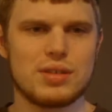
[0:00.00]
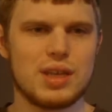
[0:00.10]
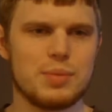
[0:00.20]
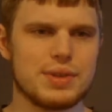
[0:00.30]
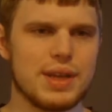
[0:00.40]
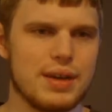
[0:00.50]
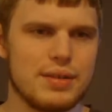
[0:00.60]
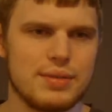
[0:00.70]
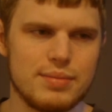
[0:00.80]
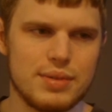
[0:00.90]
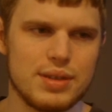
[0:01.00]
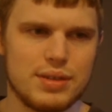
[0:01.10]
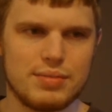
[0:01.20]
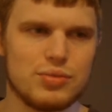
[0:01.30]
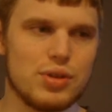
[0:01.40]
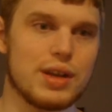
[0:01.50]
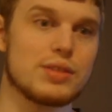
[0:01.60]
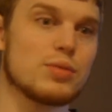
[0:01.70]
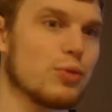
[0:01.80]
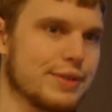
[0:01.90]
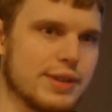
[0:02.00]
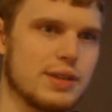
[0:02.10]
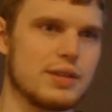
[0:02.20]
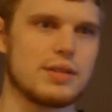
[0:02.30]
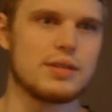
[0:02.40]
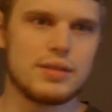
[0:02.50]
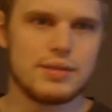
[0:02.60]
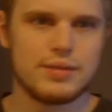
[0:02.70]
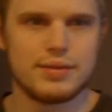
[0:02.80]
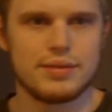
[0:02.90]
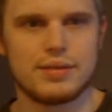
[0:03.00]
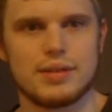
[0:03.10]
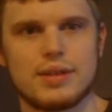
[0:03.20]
keep it down. Gonna try to get some work done. Fucking